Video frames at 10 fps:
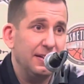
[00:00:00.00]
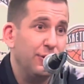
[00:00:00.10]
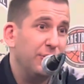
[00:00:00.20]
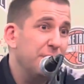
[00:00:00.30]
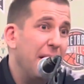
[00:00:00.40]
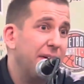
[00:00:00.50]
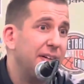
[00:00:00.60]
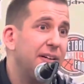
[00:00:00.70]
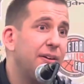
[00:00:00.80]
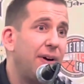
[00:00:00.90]
He
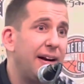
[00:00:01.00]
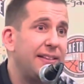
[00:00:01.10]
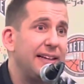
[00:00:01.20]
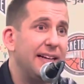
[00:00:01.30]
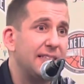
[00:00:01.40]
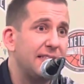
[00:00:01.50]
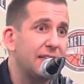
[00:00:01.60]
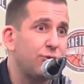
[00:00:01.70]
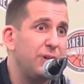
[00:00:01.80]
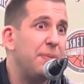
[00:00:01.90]
rebounded, right? I think he had
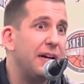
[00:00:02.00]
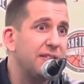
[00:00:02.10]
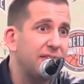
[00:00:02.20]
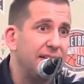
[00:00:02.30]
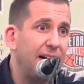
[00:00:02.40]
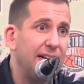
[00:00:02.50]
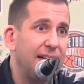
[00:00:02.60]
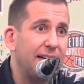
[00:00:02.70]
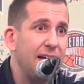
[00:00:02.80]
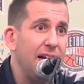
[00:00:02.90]
6 rebounds tonight.
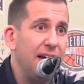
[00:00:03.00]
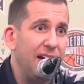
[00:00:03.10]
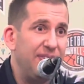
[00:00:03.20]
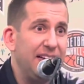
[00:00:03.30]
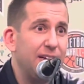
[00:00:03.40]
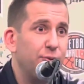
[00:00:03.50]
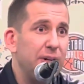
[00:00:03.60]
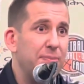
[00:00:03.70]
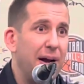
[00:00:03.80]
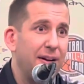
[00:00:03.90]
Like, if he can
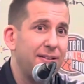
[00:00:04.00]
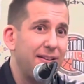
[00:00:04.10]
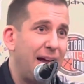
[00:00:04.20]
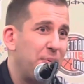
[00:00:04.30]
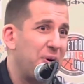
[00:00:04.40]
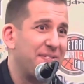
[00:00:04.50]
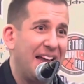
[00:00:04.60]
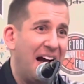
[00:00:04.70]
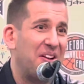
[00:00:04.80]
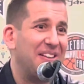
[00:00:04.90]
rebound, now we don't have
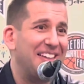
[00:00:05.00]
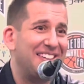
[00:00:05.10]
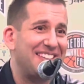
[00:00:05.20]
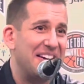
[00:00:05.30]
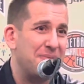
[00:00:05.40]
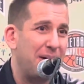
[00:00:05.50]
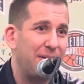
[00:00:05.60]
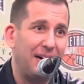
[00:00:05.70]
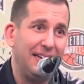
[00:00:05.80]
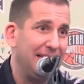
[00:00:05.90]
to outlet to
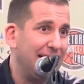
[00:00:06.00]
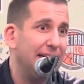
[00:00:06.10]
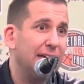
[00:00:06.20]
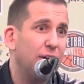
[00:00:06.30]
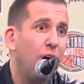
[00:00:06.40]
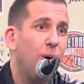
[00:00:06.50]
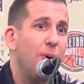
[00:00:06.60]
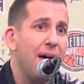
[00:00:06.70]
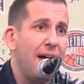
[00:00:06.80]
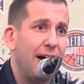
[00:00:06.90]
anybody, right? He can get it and
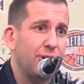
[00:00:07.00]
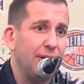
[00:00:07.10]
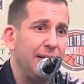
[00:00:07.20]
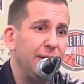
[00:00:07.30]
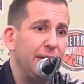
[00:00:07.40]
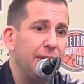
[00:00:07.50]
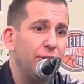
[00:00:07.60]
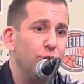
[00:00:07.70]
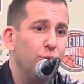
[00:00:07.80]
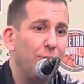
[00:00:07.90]
go. I thought he
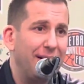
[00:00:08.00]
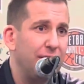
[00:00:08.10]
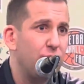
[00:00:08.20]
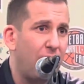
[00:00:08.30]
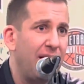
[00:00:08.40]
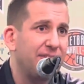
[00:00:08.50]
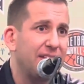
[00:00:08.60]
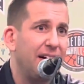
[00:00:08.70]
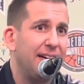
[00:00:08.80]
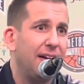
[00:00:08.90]
knew when to drive
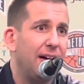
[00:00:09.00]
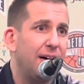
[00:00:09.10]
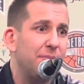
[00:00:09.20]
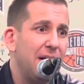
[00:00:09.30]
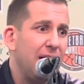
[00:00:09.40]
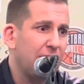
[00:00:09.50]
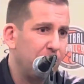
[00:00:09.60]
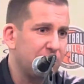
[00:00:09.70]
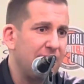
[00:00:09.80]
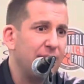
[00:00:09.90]
tonight. A
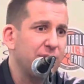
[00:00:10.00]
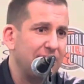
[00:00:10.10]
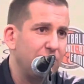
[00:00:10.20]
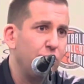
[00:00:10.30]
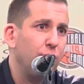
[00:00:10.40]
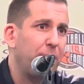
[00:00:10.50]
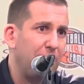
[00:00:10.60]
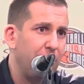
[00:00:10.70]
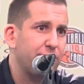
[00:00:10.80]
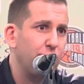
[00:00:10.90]
couple times continued to
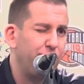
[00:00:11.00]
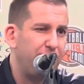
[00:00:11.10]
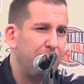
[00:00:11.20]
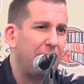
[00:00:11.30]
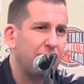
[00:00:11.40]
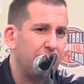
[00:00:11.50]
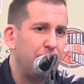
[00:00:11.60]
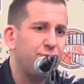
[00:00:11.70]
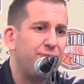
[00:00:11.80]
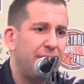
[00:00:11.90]
play off 2 feet, but I thought
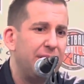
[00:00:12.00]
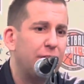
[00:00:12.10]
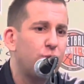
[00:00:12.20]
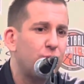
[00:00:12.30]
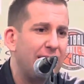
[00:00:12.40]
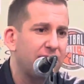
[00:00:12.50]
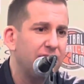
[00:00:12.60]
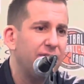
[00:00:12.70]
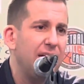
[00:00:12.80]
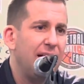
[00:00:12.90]
he was very
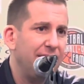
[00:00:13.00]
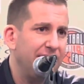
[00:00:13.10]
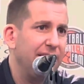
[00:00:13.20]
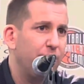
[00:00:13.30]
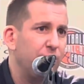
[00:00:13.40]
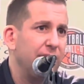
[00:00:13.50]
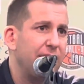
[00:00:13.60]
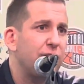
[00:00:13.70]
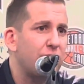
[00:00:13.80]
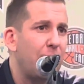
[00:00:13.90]
aggressive and did a really
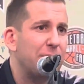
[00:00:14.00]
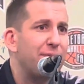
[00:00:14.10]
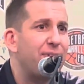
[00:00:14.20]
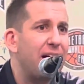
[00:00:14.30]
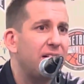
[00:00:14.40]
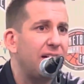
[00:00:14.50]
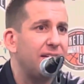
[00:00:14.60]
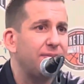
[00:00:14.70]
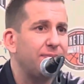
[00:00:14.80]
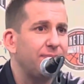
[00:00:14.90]
nice job at the foul
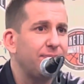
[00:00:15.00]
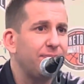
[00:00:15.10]
line.